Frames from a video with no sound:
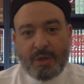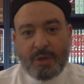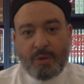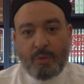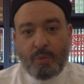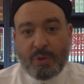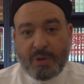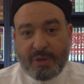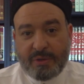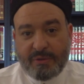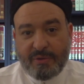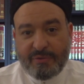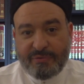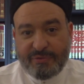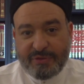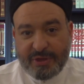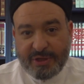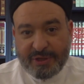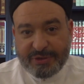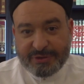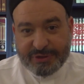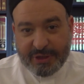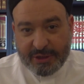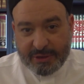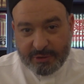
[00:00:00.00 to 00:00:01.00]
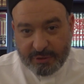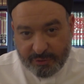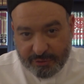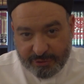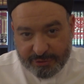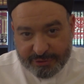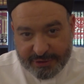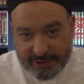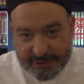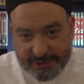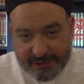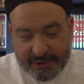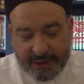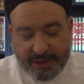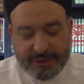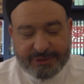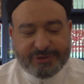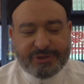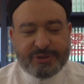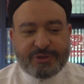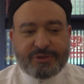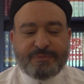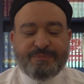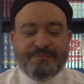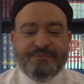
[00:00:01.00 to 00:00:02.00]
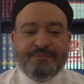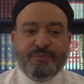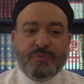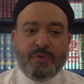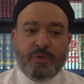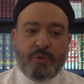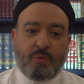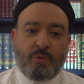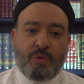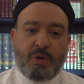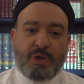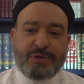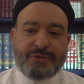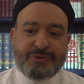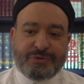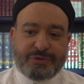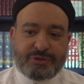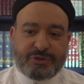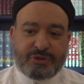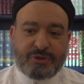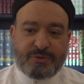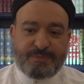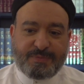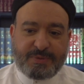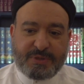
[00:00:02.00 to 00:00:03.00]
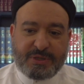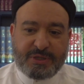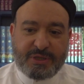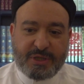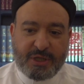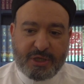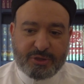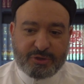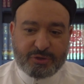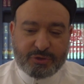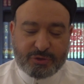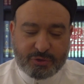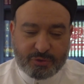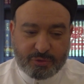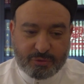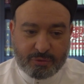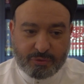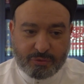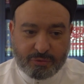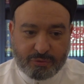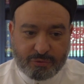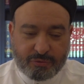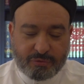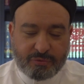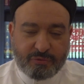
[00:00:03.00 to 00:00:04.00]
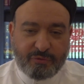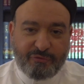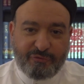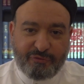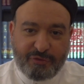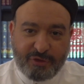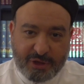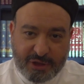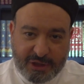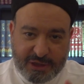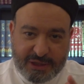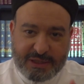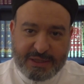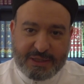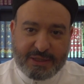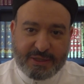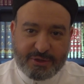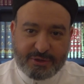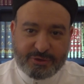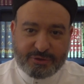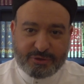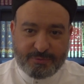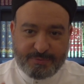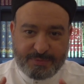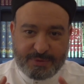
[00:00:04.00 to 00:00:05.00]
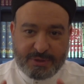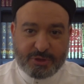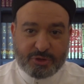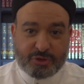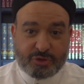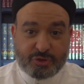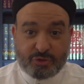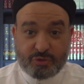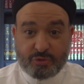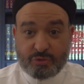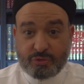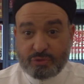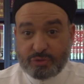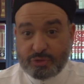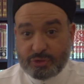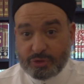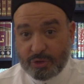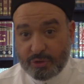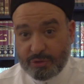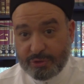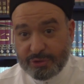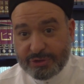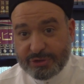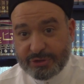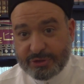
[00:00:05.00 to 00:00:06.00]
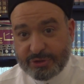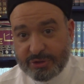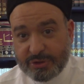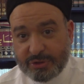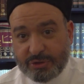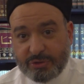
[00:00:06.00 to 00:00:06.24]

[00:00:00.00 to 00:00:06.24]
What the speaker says: One of the things I learned at al-Azhar was to be a true faqih, to be a true jurist.